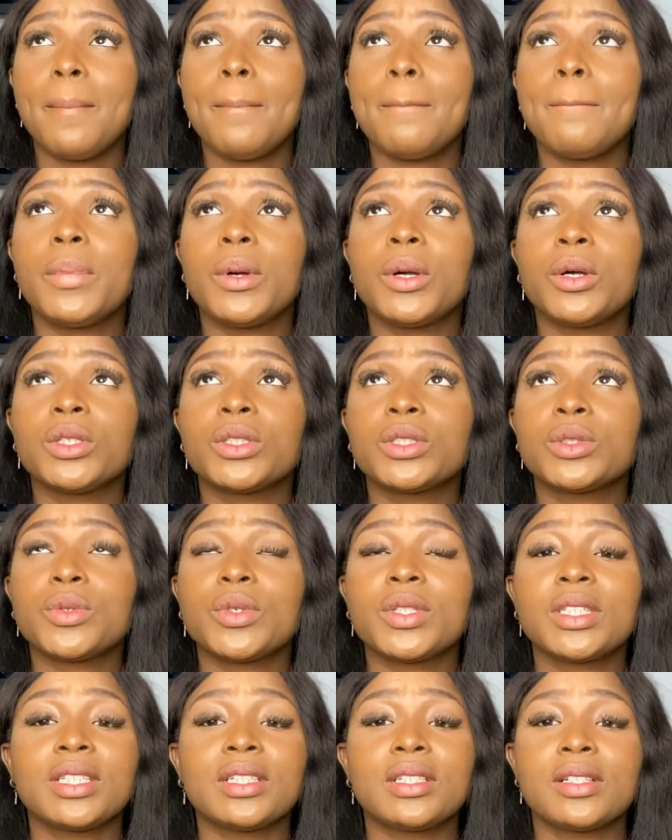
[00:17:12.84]
But one
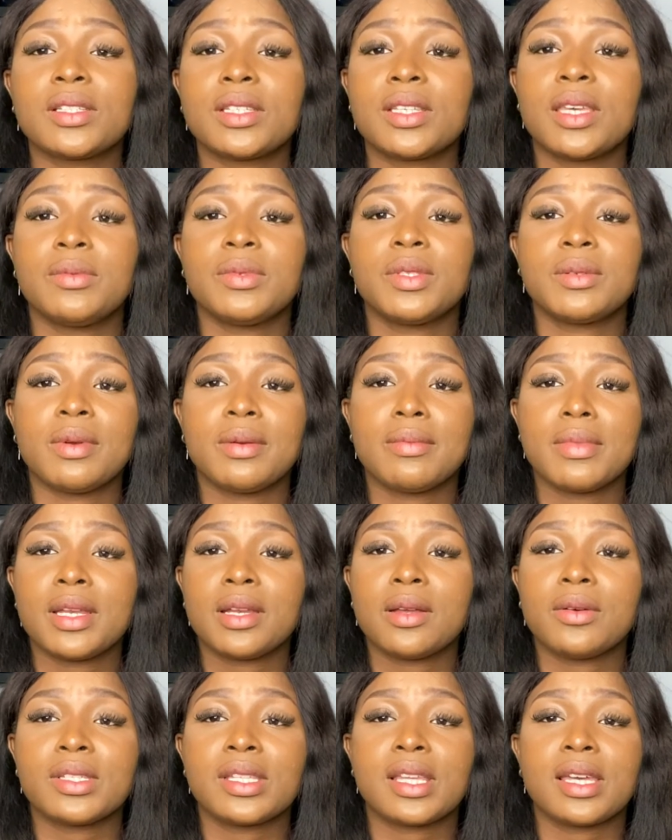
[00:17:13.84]
thing just came to my mind. I
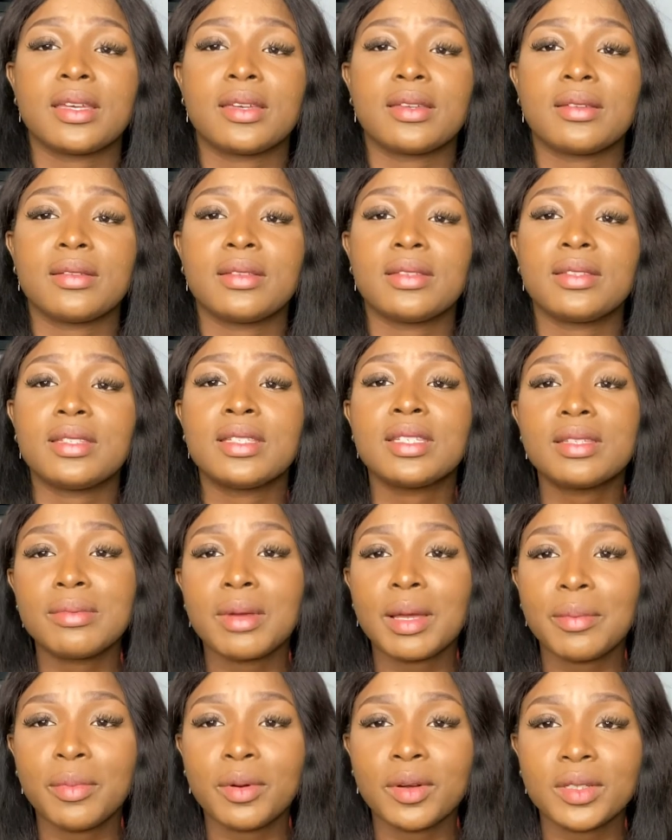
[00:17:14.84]
was like, my
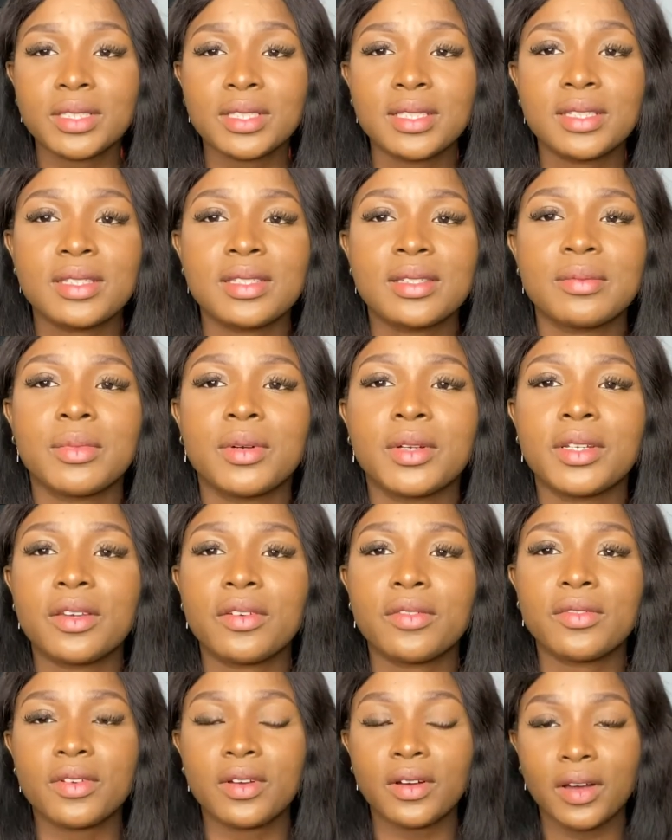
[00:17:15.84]
body is the body
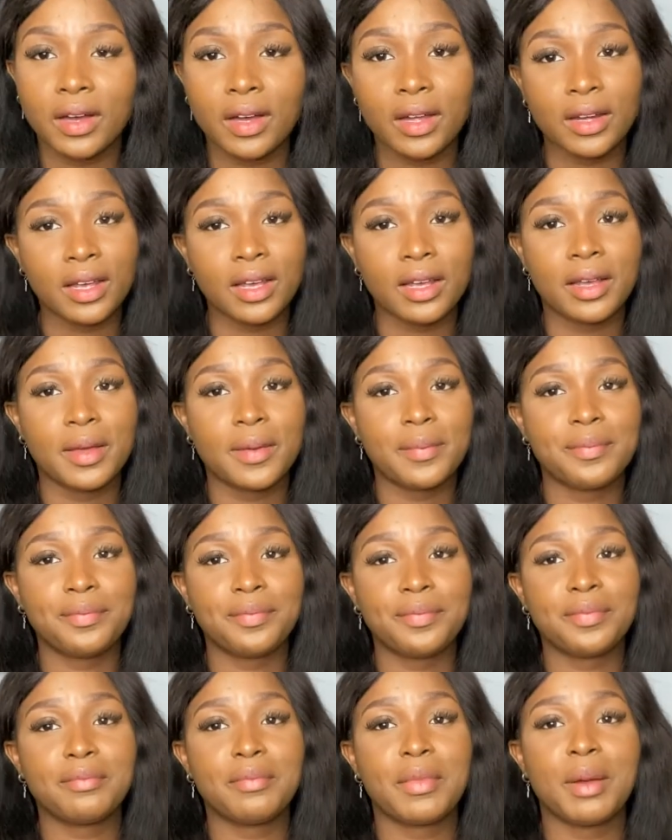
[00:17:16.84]
of God.
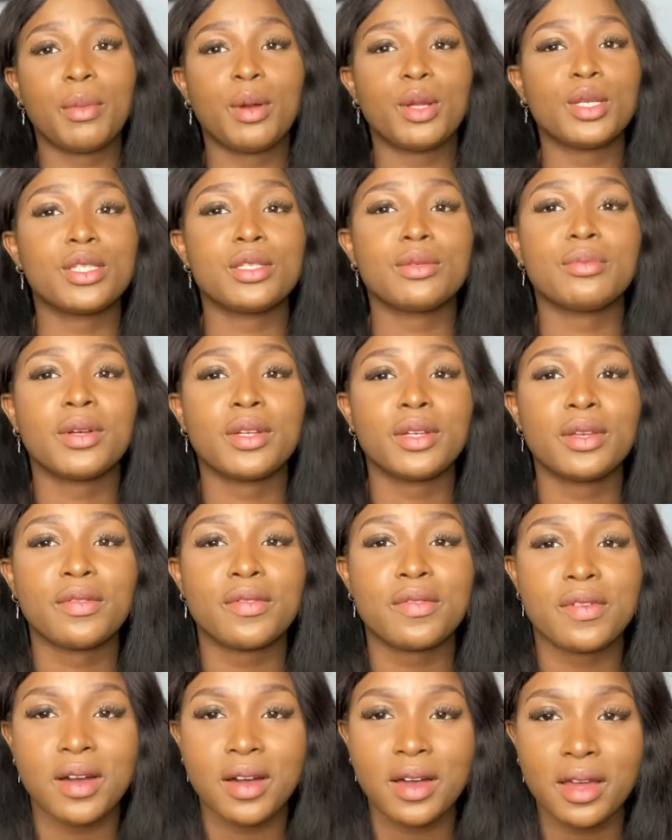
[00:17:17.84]
My body is the body of
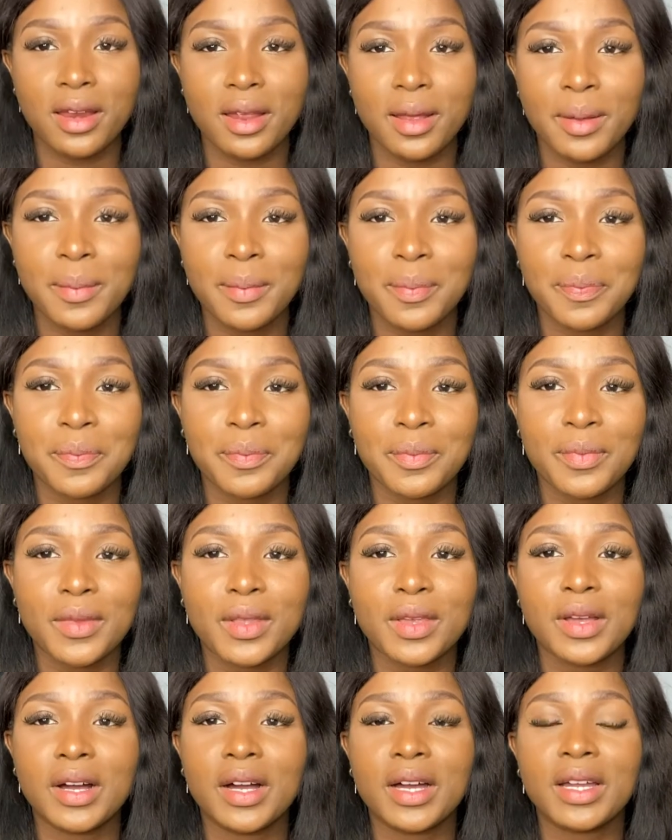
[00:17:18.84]
God.
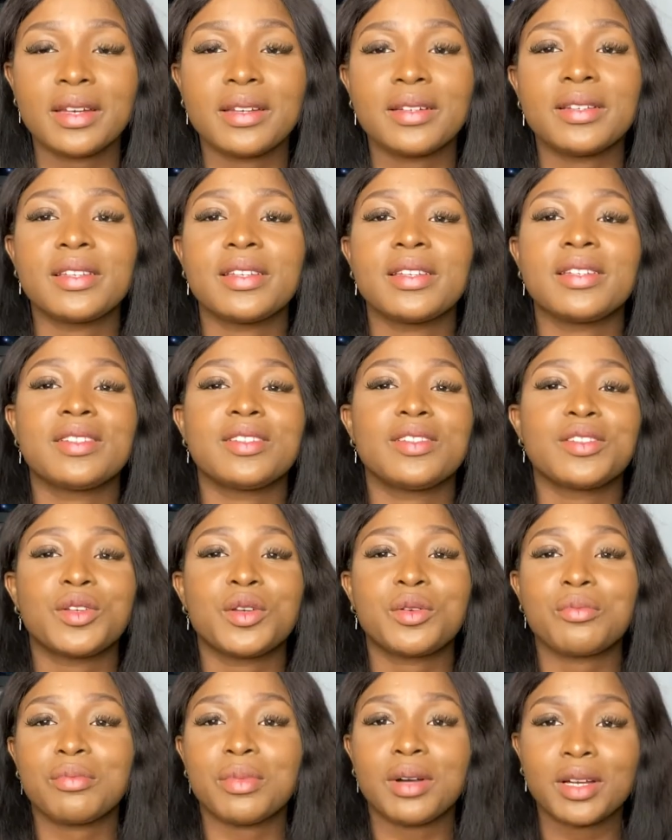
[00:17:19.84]
God, it is your
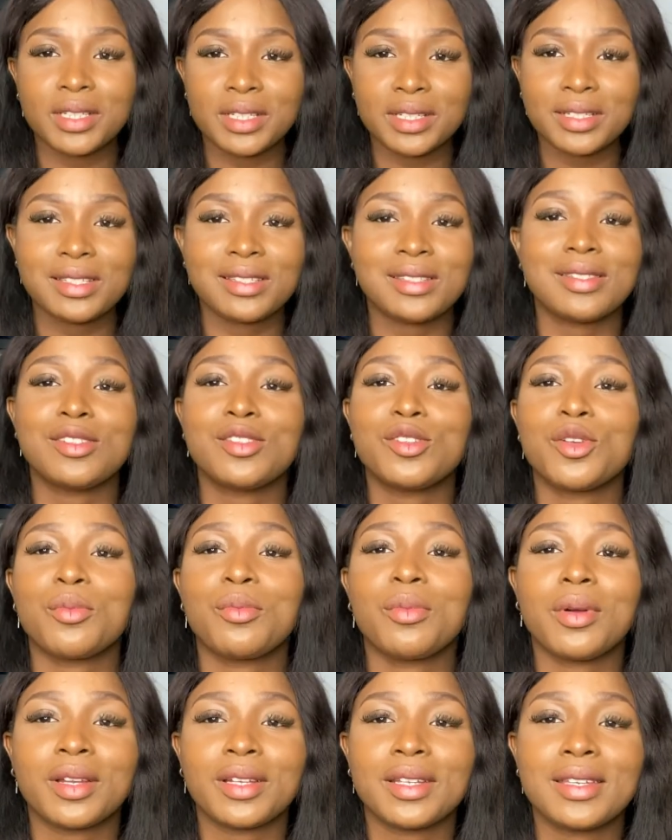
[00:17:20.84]
body. This is your
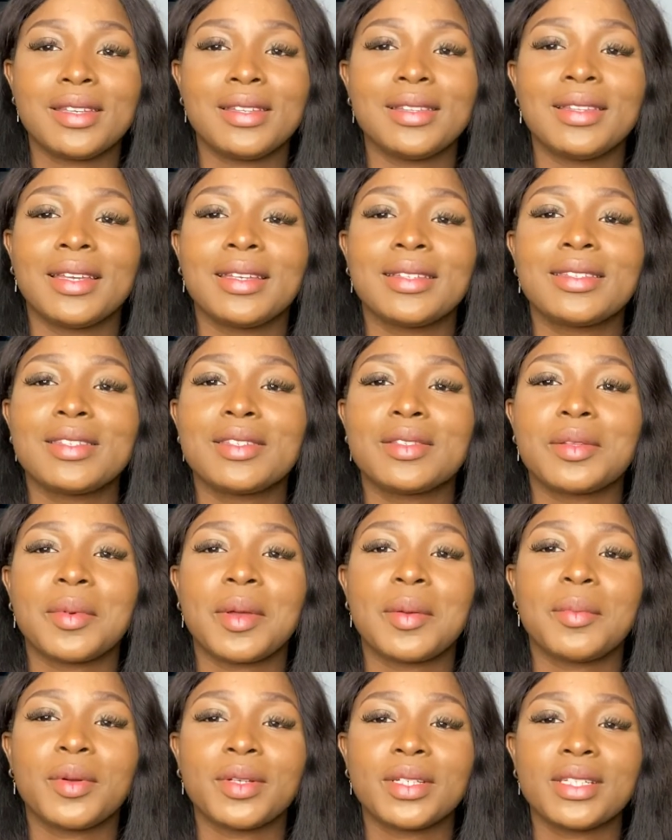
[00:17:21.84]
body. Like, this is not my
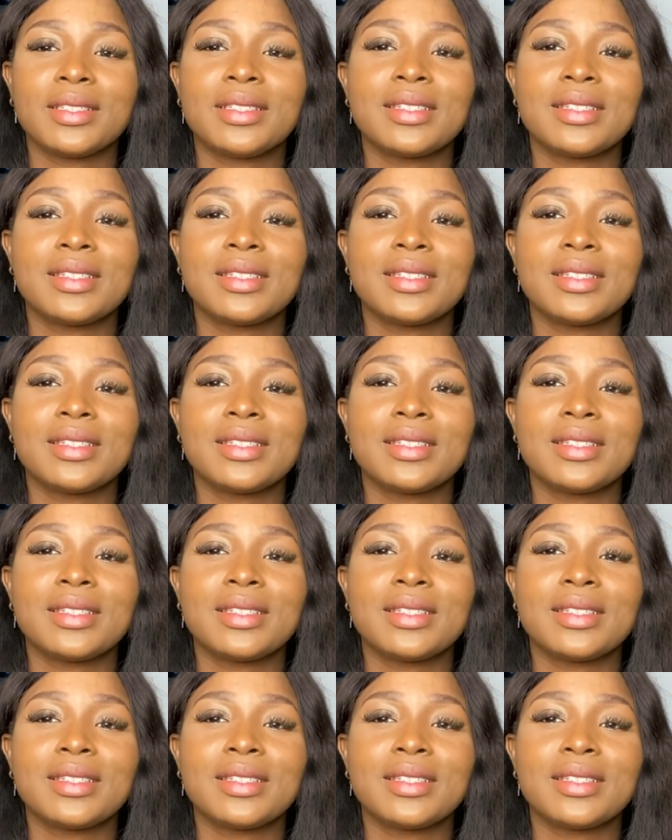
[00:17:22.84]
body.